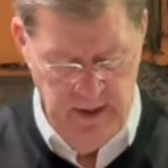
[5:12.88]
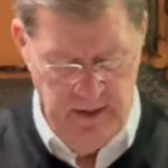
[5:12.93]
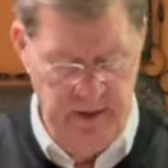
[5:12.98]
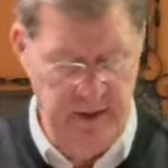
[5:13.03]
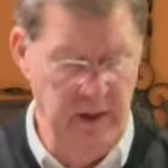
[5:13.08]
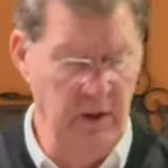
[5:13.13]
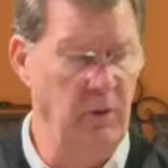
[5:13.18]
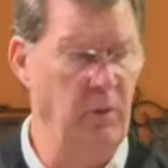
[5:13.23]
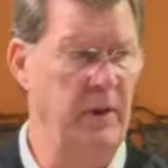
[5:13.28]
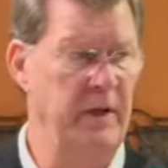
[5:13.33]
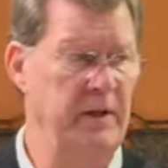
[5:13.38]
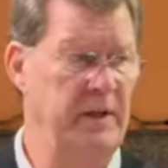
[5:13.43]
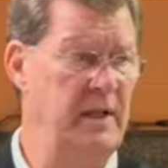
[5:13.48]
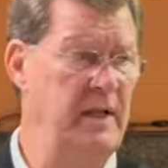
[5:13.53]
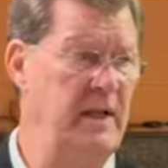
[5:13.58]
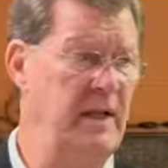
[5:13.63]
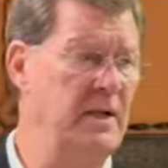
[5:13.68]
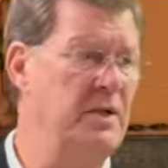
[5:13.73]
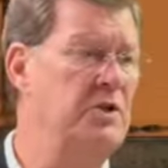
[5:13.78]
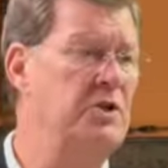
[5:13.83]
deal with
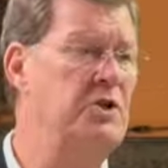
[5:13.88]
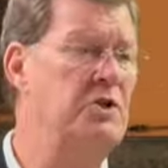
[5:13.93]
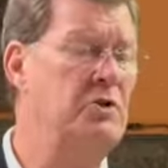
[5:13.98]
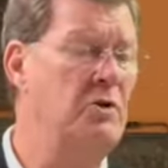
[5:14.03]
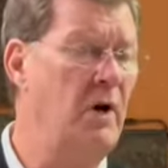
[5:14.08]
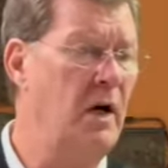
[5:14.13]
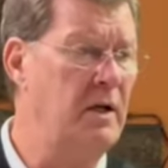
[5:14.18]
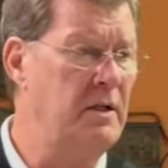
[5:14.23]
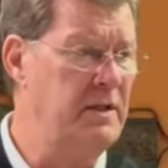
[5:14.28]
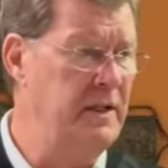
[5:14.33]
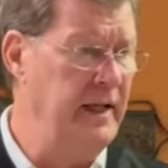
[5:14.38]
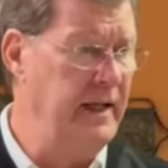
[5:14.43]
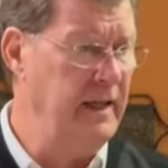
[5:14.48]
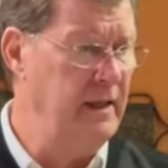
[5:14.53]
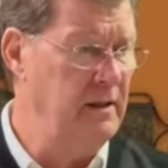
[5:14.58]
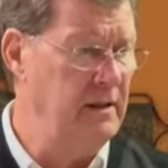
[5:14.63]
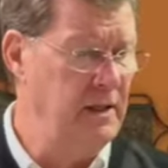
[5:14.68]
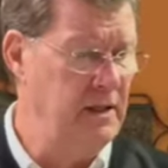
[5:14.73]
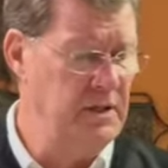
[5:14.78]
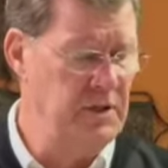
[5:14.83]
the instructing.
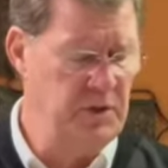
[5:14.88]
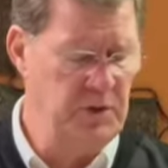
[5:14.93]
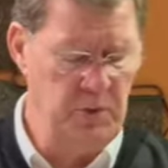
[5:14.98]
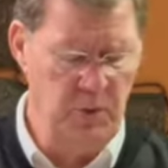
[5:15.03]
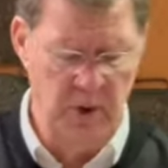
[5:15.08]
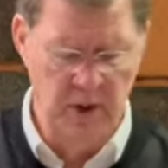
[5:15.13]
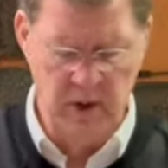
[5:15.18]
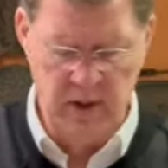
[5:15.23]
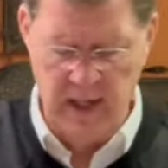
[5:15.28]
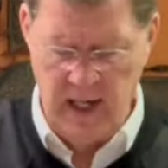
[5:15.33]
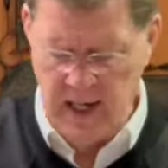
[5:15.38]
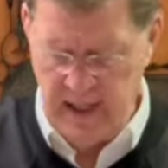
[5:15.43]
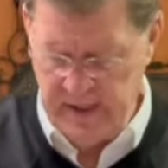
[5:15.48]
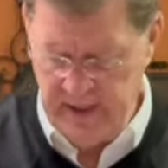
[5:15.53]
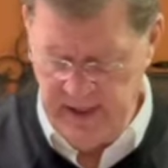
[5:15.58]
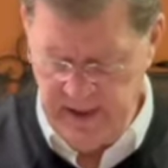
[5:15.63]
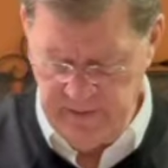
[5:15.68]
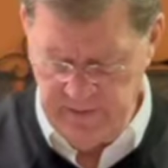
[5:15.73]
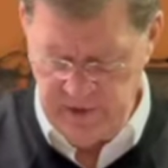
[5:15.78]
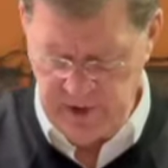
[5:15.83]
This is where
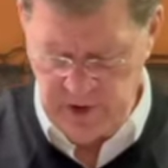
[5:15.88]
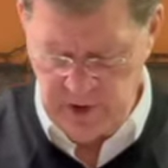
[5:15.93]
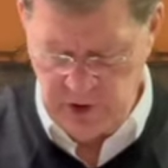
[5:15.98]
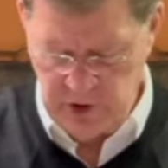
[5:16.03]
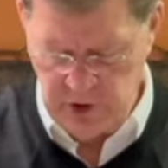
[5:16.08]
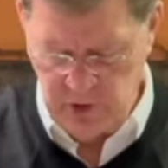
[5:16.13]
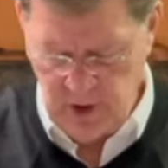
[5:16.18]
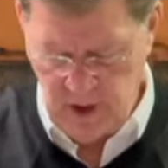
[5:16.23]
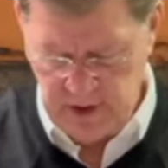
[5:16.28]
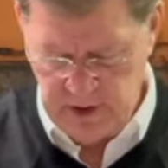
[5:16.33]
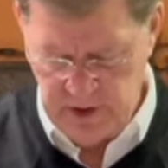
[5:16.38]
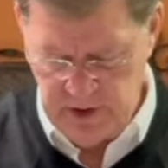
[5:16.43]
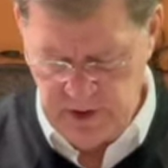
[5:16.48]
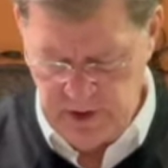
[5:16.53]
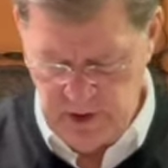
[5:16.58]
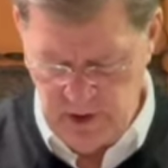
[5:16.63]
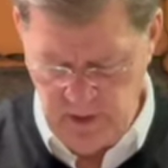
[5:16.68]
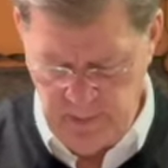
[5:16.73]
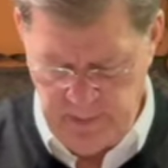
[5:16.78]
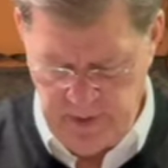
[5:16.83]
God gives
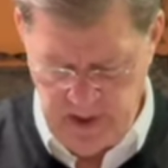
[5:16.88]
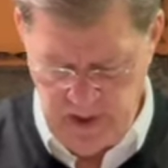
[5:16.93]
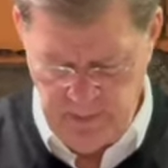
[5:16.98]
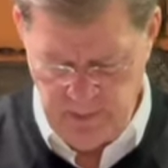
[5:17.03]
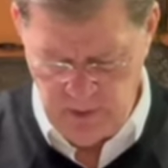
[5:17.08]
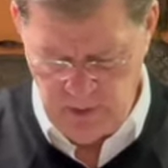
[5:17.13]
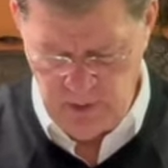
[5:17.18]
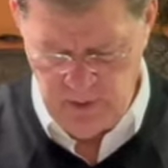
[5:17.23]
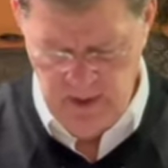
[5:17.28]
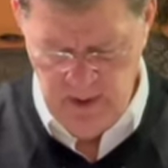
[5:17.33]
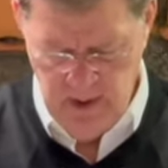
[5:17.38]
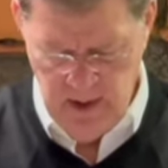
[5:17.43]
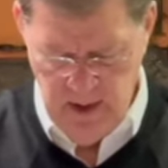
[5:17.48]
instructions to the people,